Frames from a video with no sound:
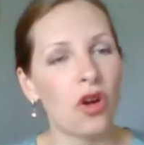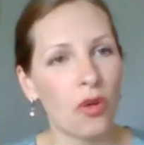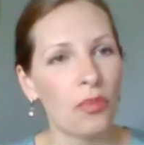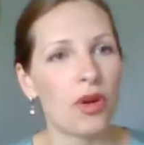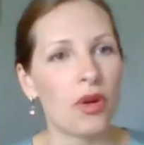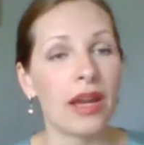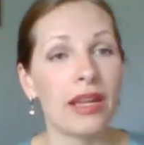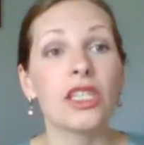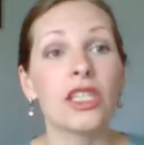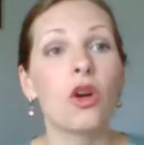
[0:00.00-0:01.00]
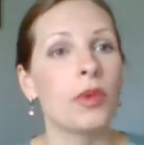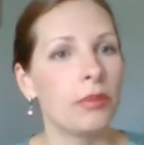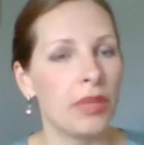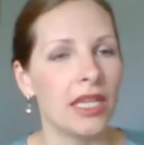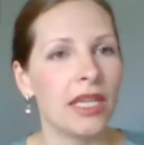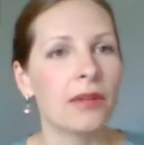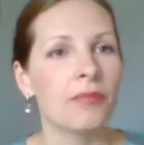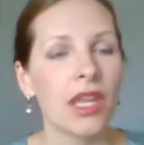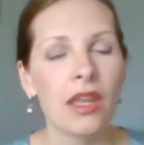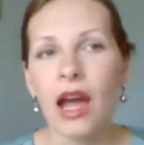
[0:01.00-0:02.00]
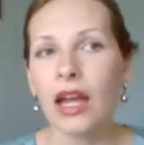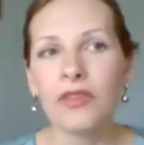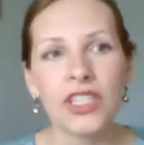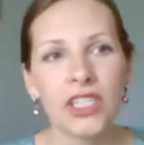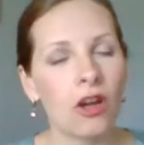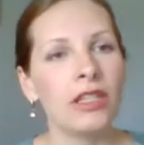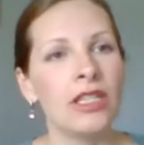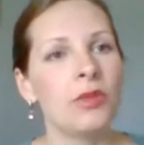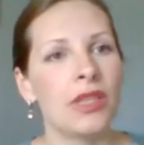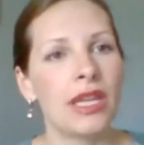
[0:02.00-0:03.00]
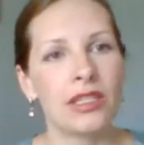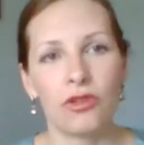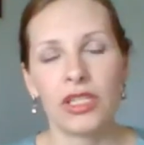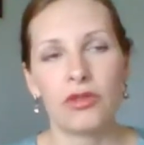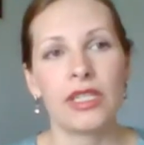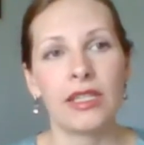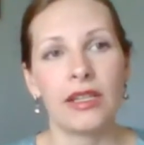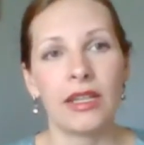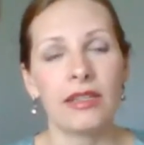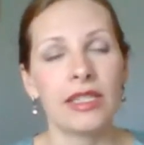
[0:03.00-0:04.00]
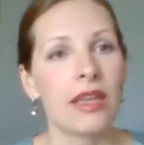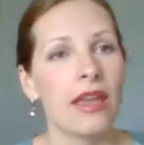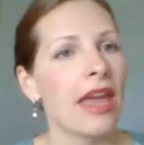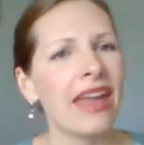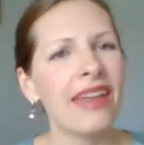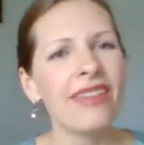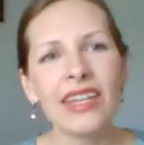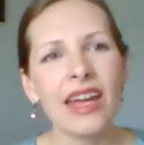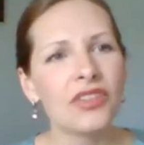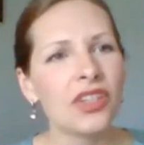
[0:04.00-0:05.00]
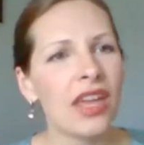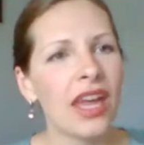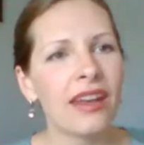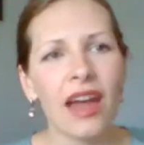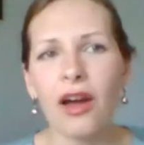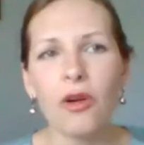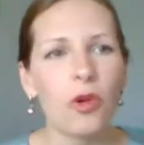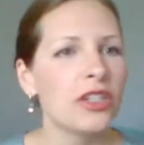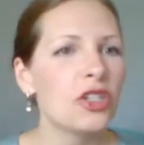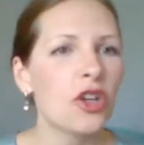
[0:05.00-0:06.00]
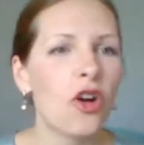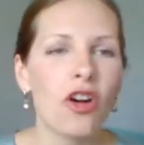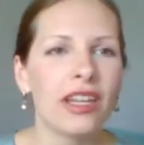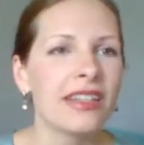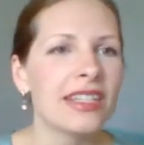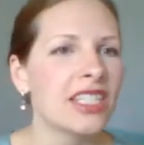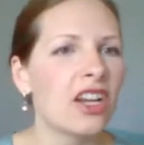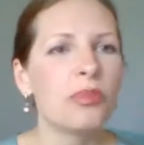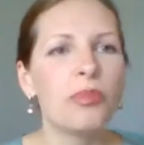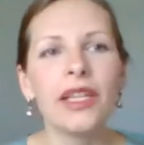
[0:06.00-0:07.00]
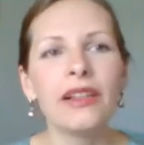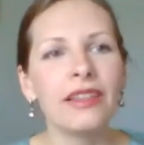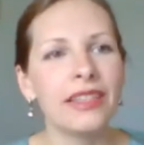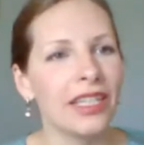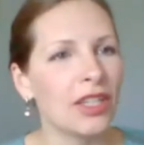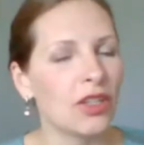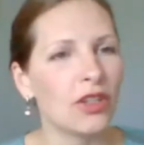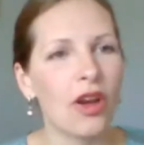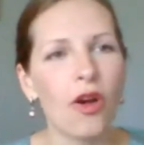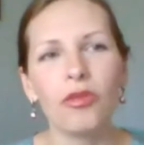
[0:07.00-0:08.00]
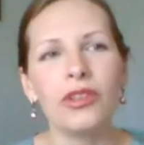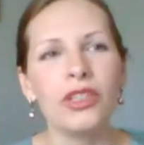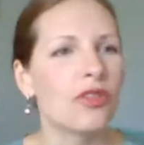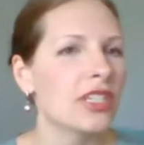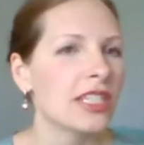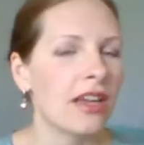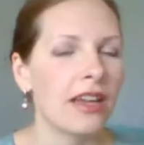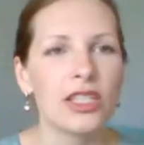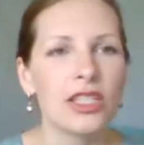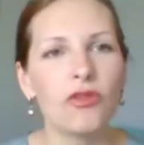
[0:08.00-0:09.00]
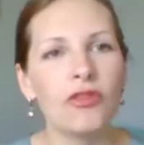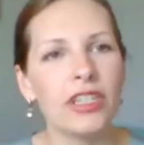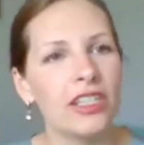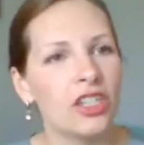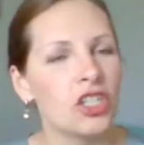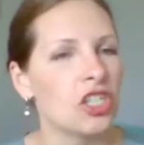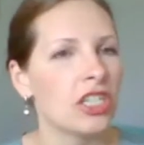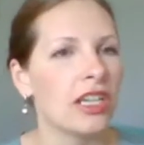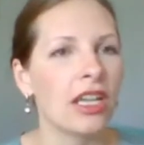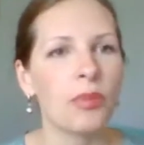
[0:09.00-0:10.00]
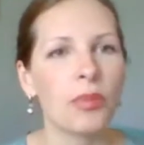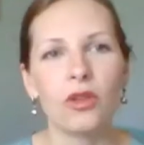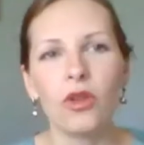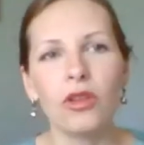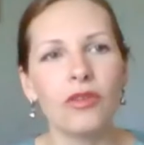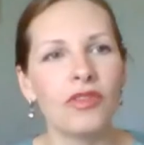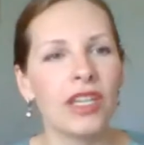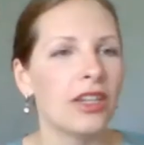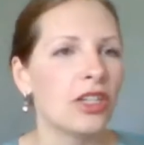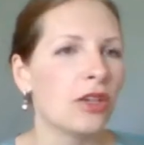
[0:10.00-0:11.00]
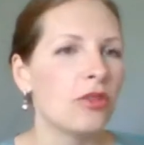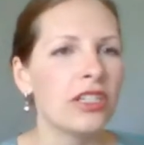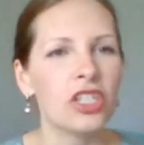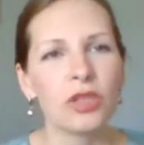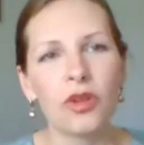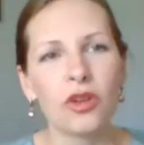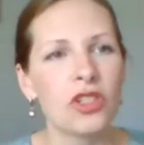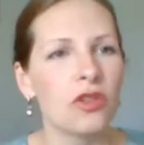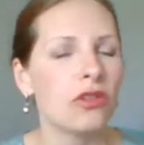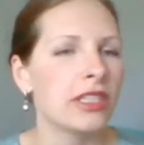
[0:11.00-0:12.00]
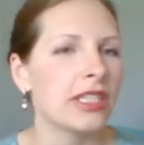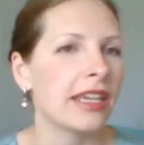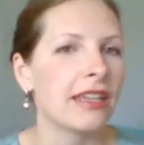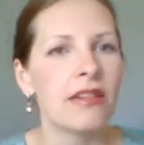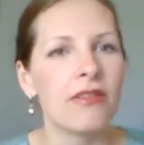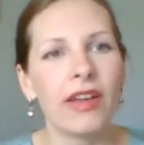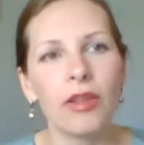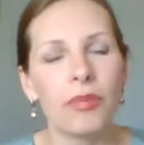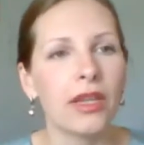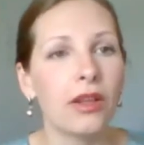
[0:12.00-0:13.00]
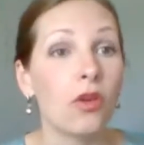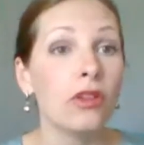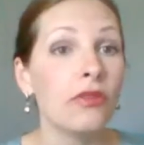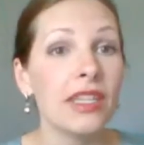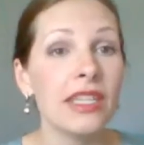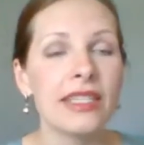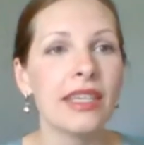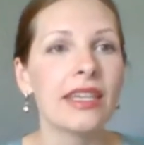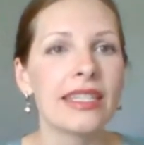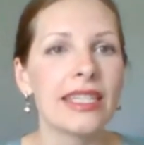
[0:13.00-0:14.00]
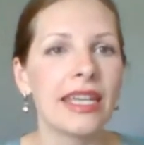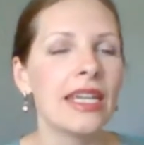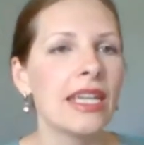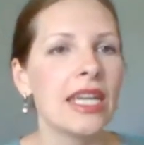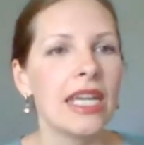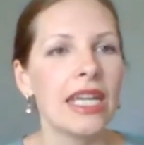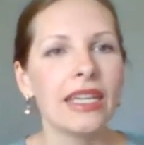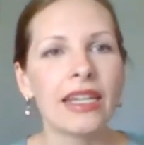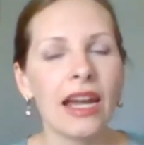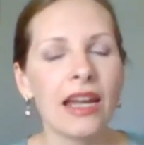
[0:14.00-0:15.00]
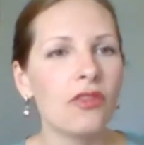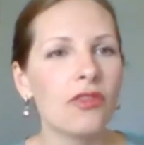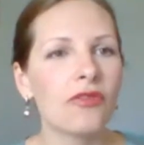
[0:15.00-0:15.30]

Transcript: compromise your well-being. I've started with that stress resilience. And then after that, I went on and started building, you know, neuroscience of leadership and all of that, you know, leadership consulting and development and all of these things. And it kind of